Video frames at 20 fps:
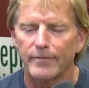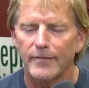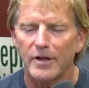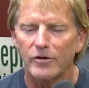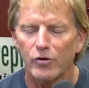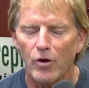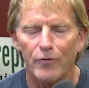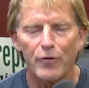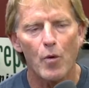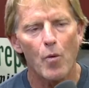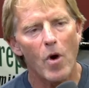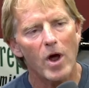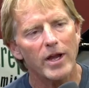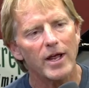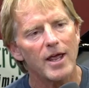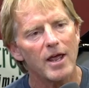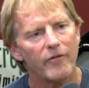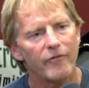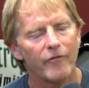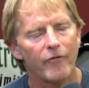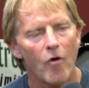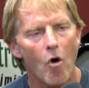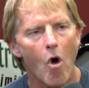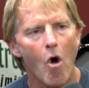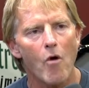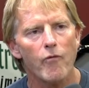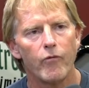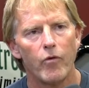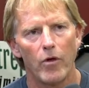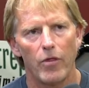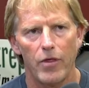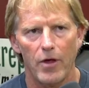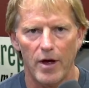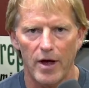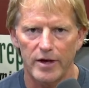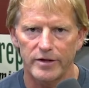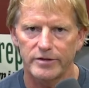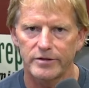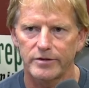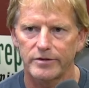so if you want to get involved with
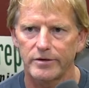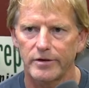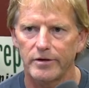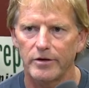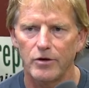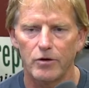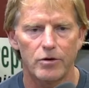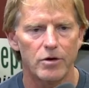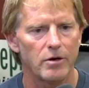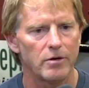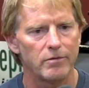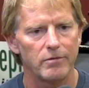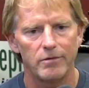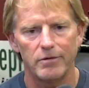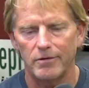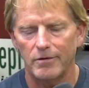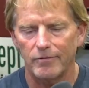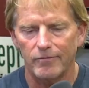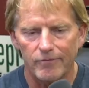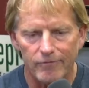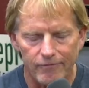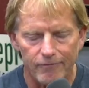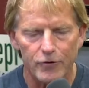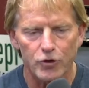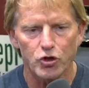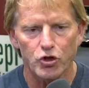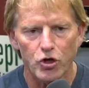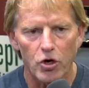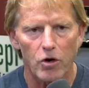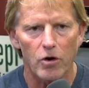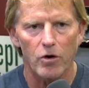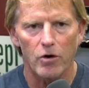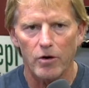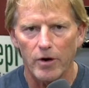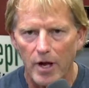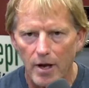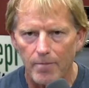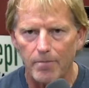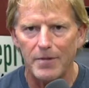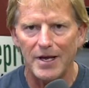us, you can for sure
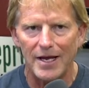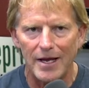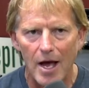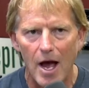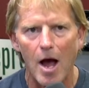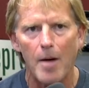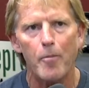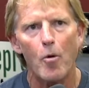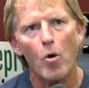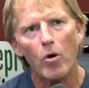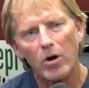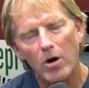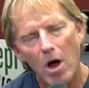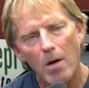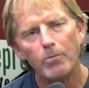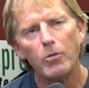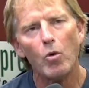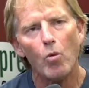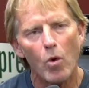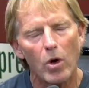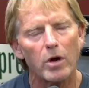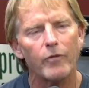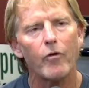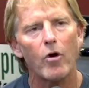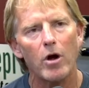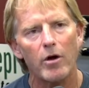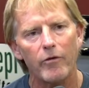hit me up or come to one of our